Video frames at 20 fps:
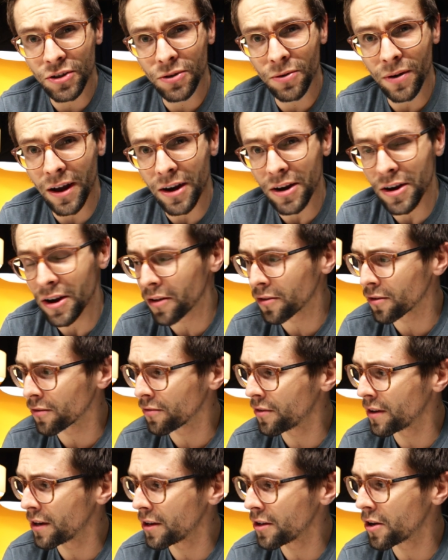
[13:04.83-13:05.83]
do another
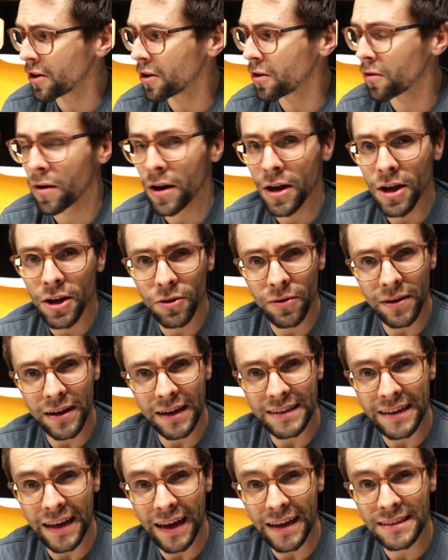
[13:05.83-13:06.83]
video doing
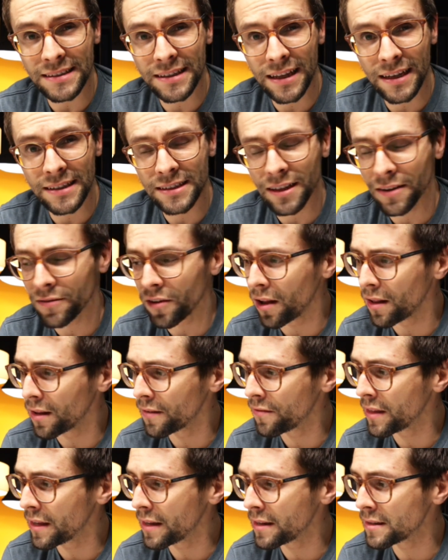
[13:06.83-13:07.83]
a taste test of all
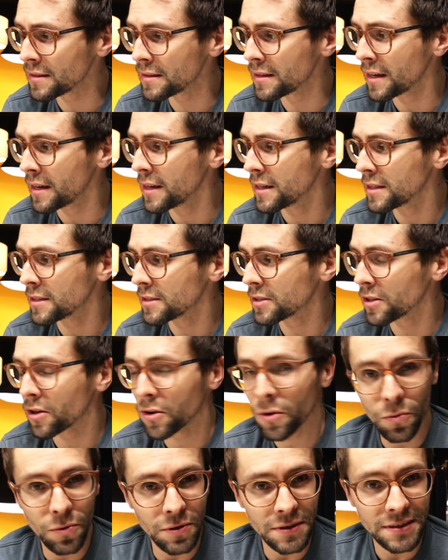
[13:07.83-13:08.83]
of these.
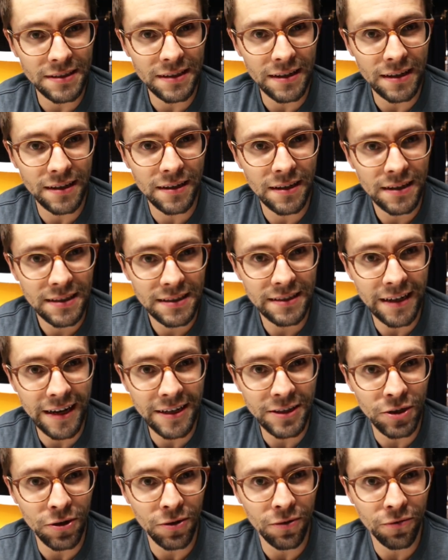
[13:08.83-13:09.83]
So we'll see,
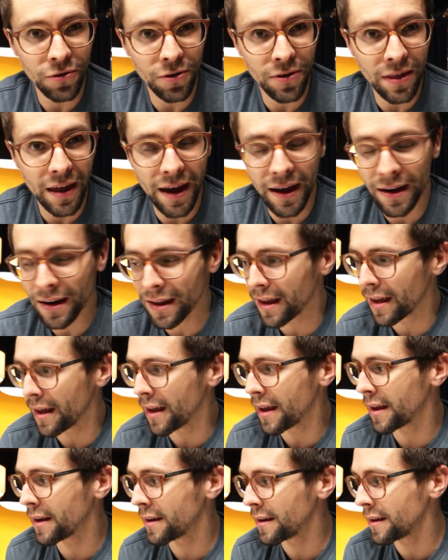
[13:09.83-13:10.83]
stay tuned for that
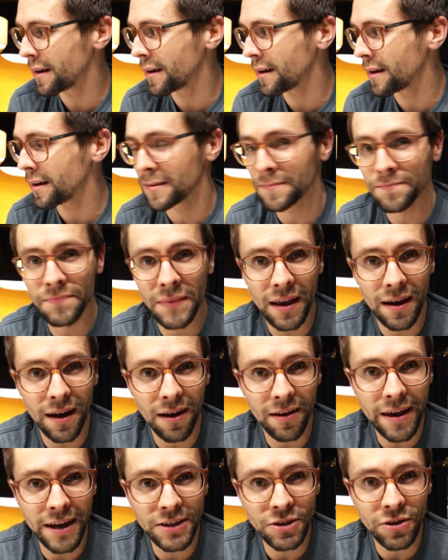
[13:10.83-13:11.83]
and
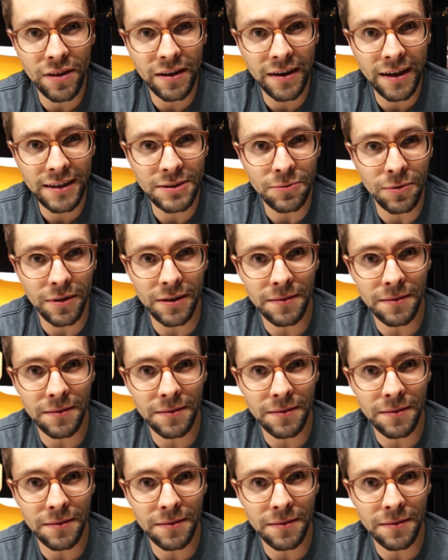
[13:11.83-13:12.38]
I'll catch you in the next